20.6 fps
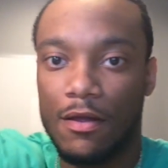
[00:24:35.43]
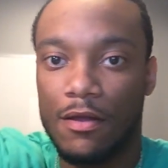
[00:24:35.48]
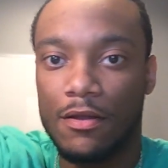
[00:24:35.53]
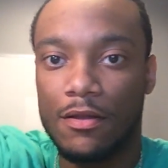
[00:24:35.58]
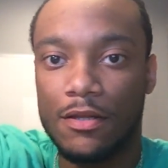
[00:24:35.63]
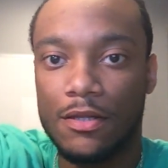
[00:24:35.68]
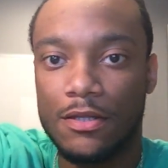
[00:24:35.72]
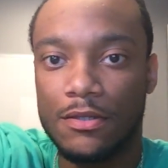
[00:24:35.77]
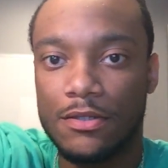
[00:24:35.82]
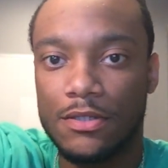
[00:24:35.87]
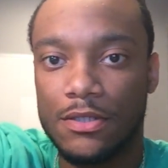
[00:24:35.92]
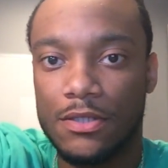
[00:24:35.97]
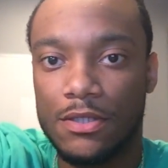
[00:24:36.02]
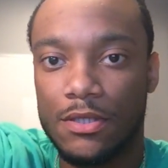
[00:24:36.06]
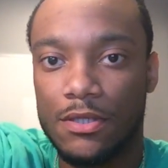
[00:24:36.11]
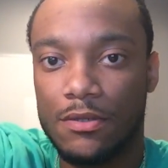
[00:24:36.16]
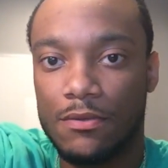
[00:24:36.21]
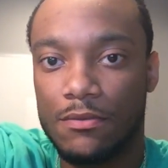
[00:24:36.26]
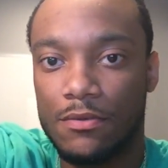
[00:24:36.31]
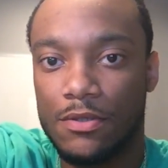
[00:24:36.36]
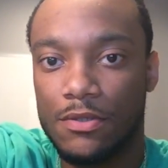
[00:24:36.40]
Let's see,
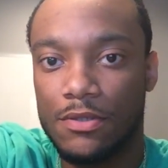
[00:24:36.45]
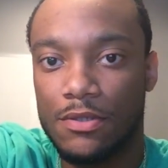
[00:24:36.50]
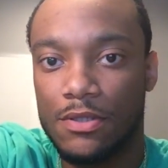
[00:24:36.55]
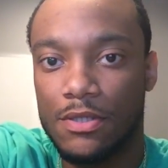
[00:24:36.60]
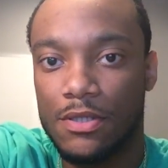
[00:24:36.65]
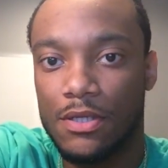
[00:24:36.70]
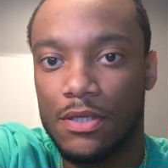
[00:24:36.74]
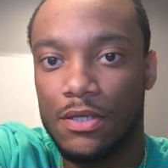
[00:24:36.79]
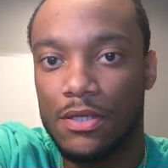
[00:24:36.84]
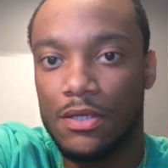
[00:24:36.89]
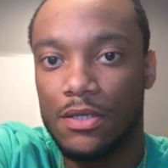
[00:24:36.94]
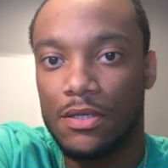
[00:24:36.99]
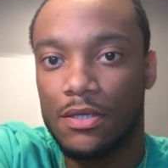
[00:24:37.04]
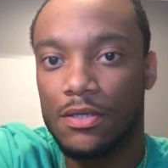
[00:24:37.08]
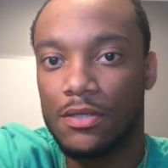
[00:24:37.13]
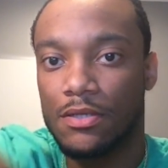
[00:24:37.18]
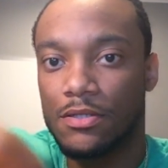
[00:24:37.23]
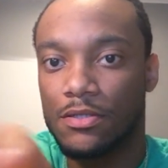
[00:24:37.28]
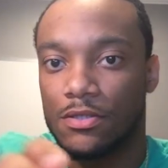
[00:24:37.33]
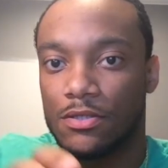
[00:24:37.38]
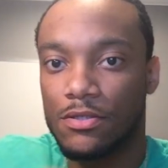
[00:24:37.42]
what did you say?
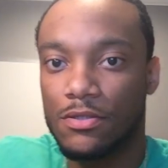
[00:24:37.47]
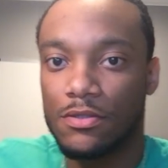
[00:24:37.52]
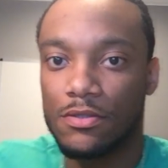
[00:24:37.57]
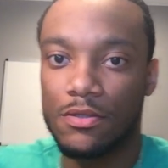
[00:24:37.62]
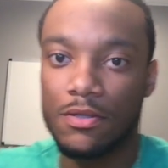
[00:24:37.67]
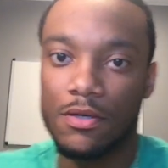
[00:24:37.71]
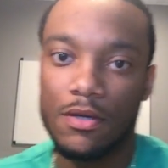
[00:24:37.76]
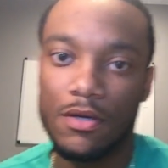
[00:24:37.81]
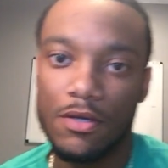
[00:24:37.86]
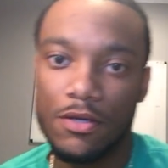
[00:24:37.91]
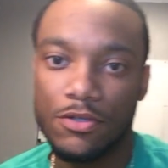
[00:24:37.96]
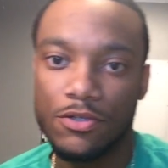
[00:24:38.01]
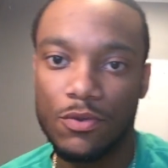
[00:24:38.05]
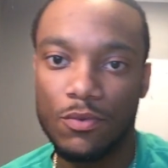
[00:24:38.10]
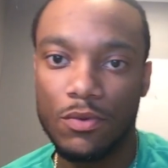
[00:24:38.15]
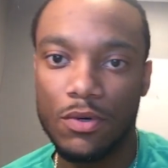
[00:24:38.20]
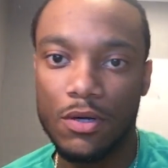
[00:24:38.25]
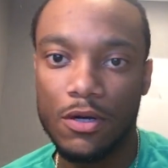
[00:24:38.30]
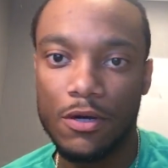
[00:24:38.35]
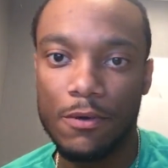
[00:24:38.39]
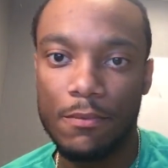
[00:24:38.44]
So
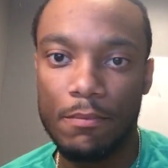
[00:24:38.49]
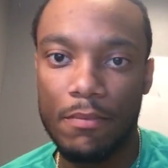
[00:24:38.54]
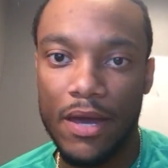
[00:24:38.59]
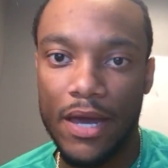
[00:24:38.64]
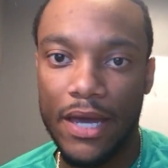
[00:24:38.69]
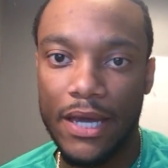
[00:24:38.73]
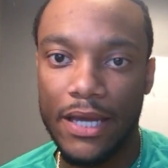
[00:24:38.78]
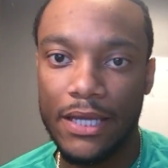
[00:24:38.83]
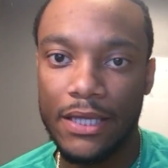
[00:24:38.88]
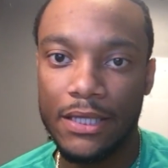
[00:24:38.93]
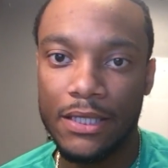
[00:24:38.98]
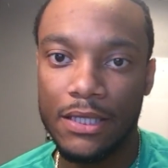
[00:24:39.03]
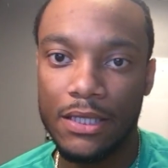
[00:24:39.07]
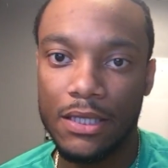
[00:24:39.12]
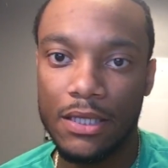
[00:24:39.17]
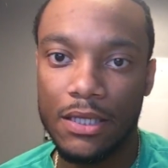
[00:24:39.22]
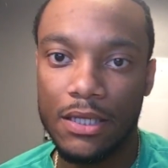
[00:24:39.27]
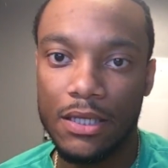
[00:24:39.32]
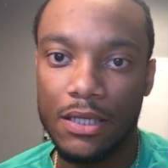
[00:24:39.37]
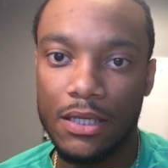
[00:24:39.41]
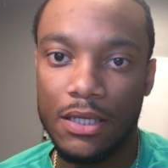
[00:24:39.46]
what are the main
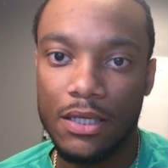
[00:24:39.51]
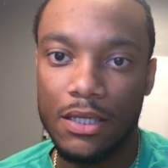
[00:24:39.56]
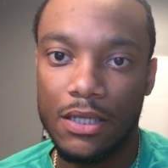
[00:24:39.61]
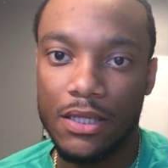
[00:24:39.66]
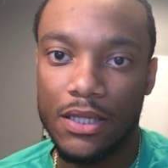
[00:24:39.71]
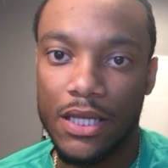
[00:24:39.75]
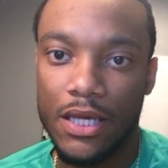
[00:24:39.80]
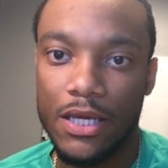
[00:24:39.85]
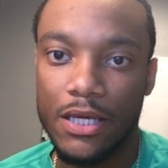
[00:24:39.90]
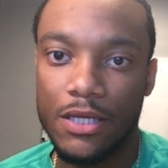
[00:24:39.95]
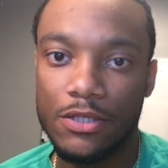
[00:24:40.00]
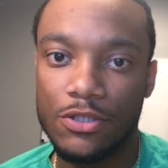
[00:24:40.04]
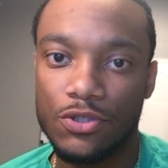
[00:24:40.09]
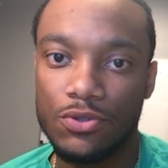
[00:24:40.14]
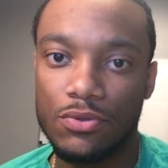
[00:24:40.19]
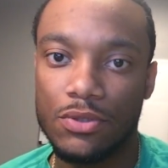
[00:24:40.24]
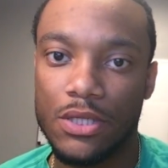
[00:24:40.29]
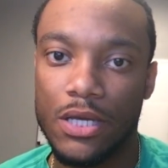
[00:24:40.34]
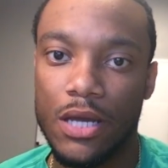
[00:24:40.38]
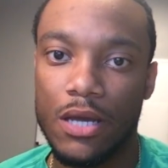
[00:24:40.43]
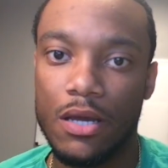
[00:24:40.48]
things you
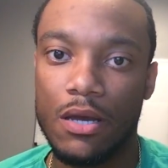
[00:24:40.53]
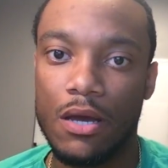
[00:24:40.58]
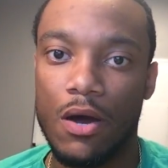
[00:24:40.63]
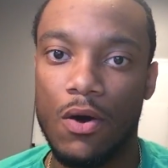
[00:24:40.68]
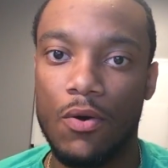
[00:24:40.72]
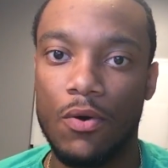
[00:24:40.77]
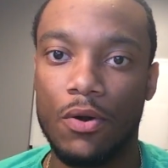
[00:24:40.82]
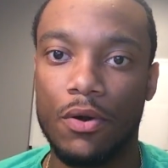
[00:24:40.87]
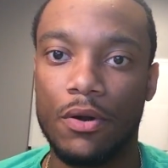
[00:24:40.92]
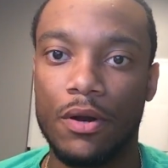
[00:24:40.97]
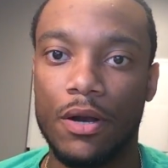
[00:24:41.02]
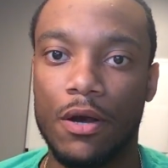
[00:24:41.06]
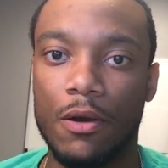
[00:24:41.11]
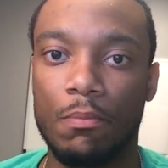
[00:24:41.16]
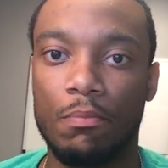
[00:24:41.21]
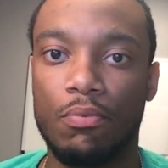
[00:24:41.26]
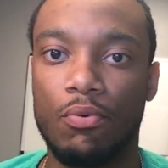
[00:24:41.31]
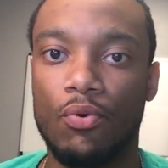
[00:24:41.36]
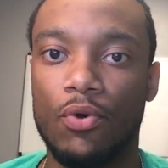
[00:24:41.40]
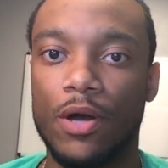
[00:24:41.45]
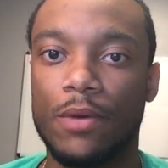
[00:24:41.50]
say on
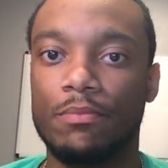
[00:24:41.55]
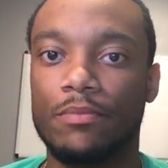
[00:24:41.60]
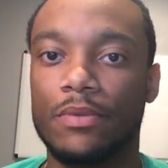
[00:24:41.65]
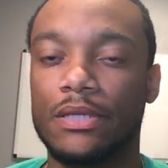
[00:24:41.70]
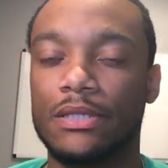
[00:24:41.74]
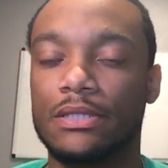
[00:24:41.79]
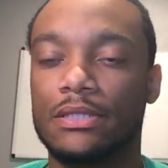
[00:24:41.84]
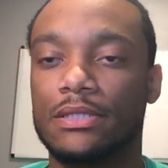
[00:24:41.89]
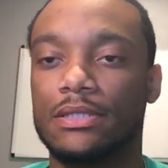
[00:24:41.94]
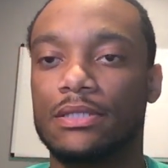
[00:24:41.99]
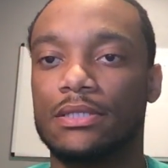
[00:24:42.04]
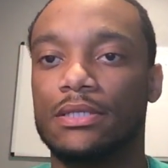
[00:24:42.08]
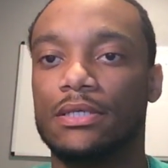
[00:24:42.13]
appointments?